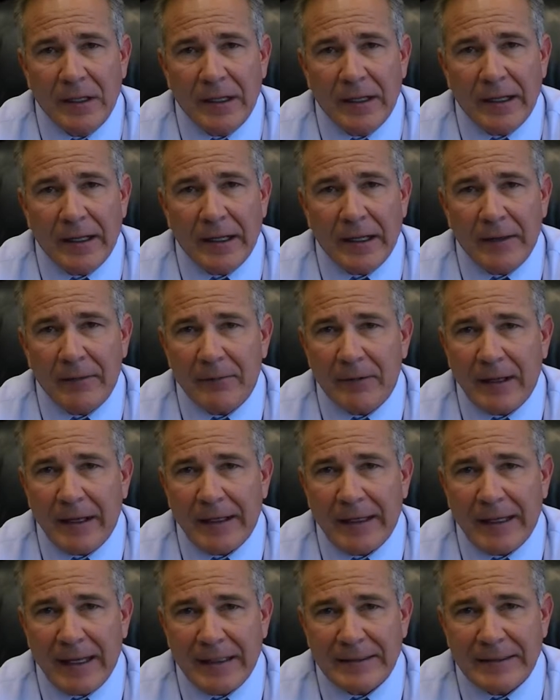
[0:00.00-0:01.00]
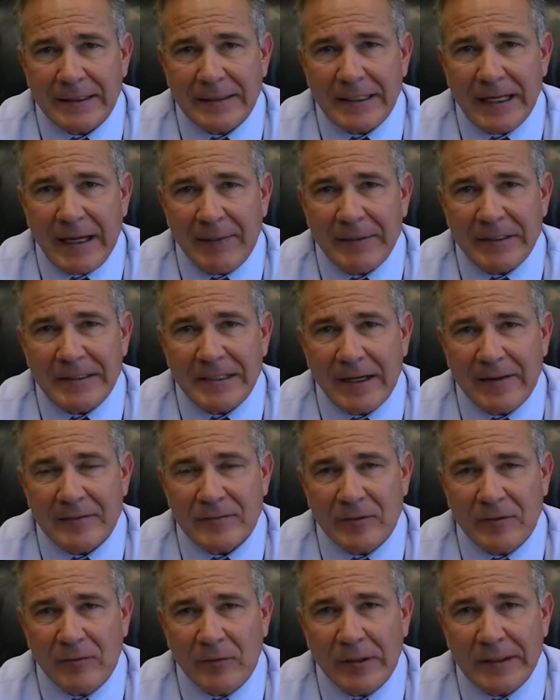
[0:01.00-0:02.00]
I can't tell you how many times
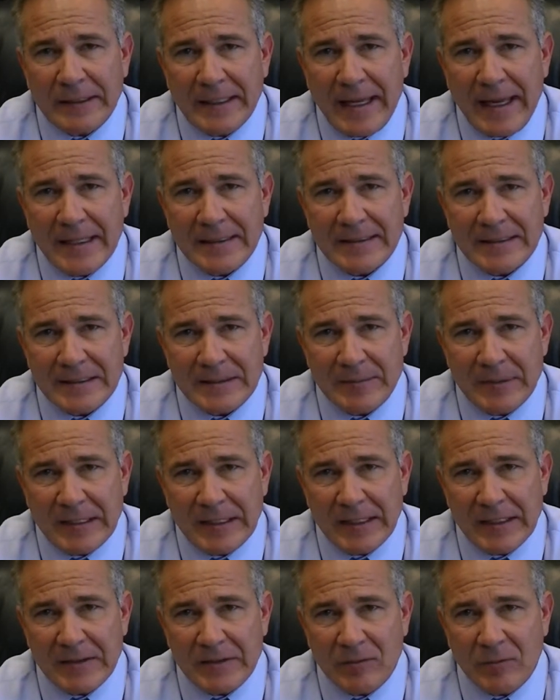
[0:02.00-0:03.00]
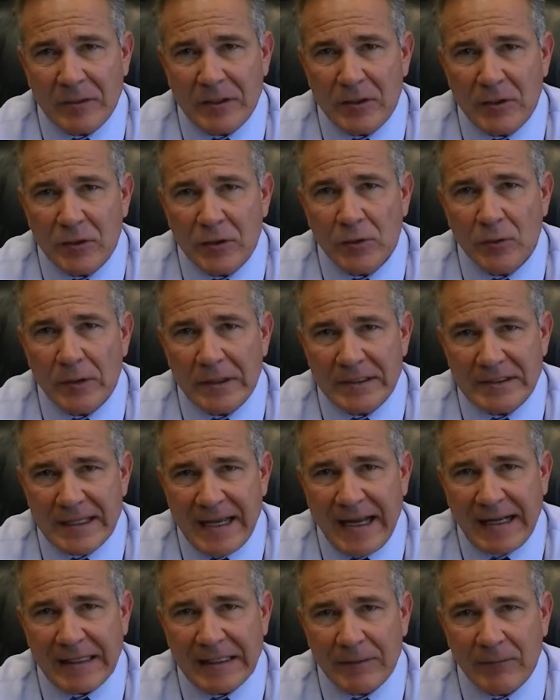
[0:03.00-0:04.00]
we've won cases because we knew
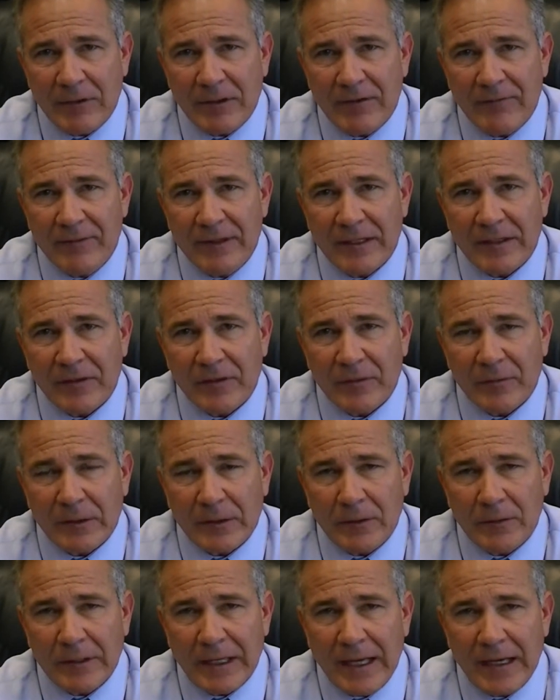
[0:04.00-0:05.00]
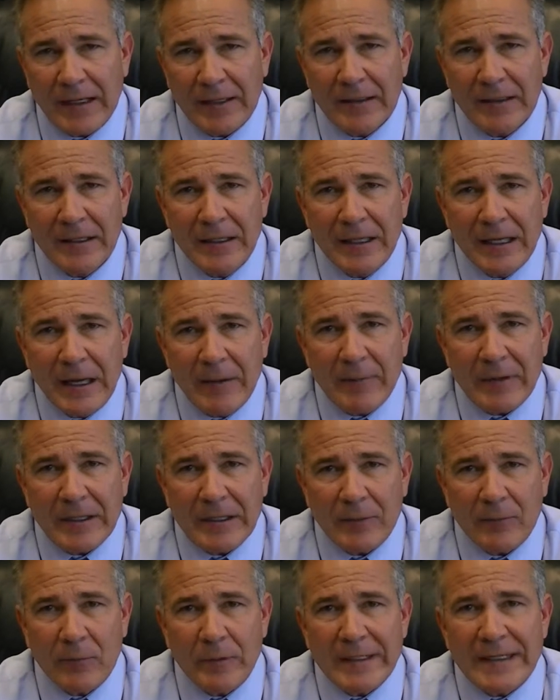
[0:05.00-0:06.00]
exactly where the vehicles were located and we
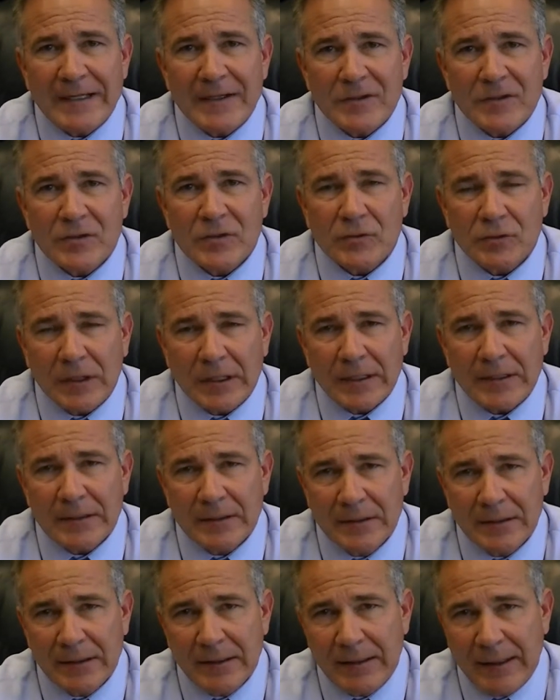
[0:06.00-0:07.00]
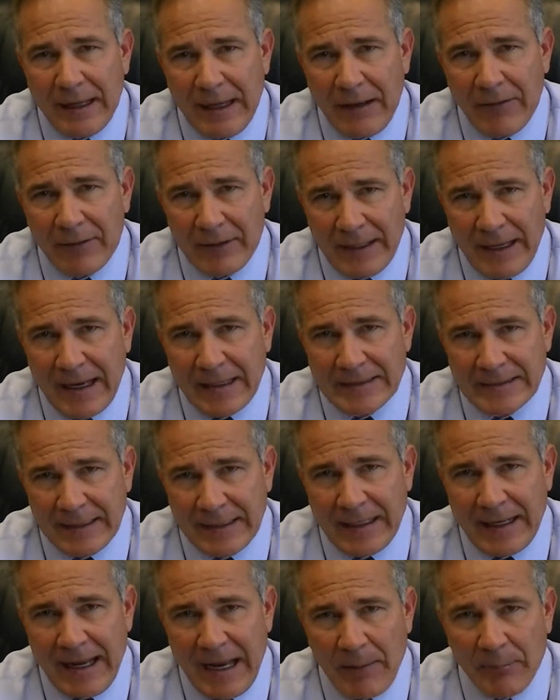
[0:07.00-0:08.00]
could reconstruct how the
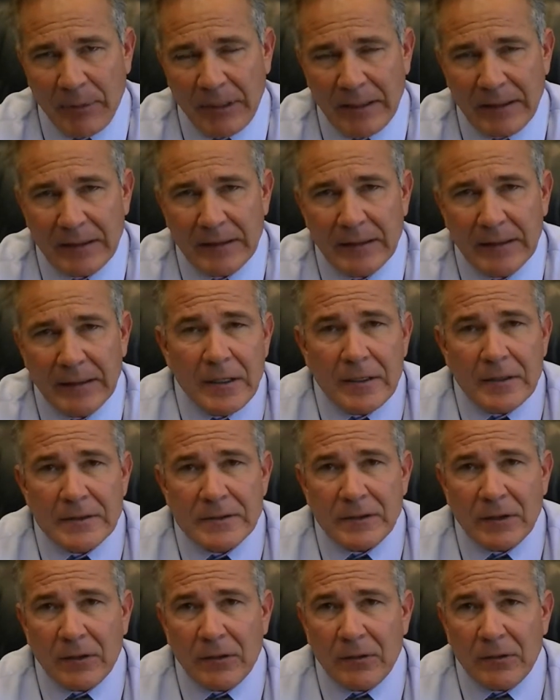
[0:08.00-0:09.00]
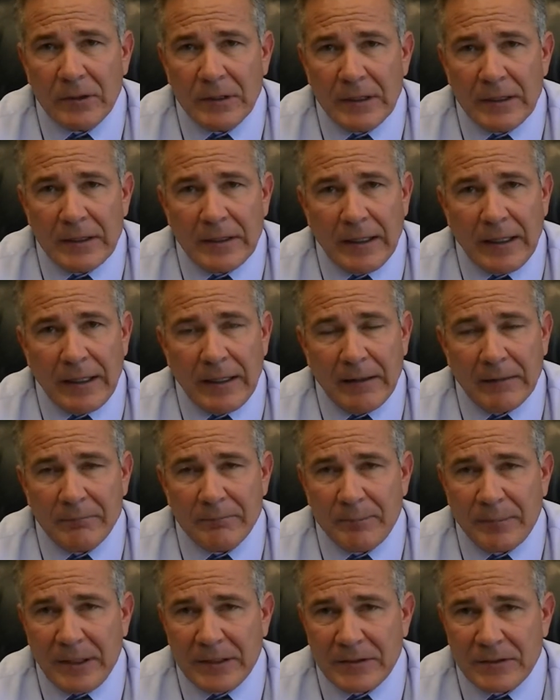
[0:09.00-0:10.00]
accident happened. So
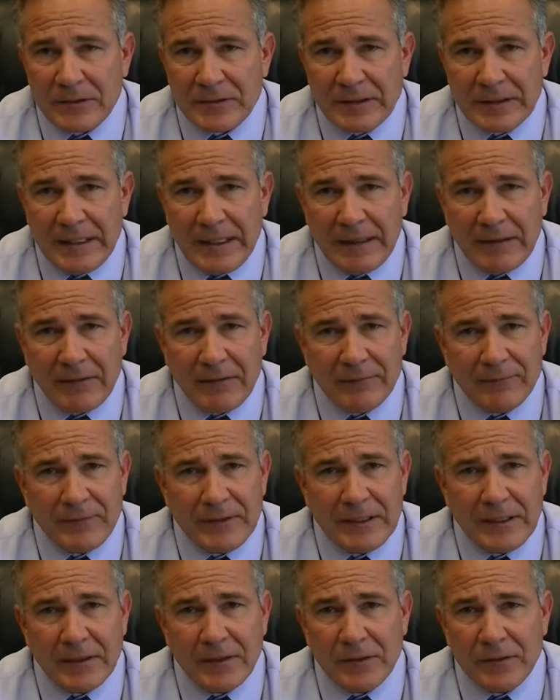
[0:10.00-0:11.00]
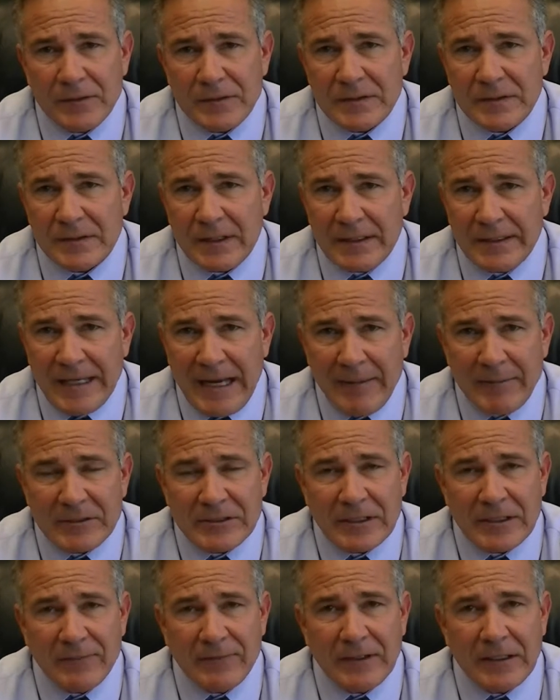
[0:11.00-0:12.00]
pictures of the vehicles, the
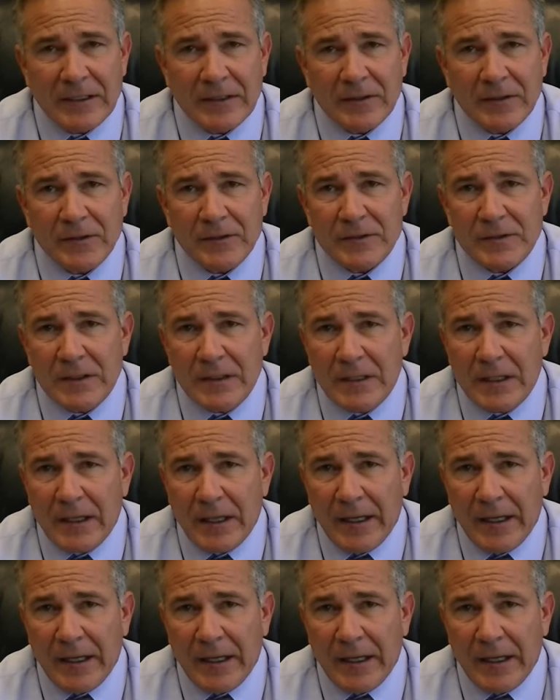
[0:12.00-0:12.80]
damage to the vehicles.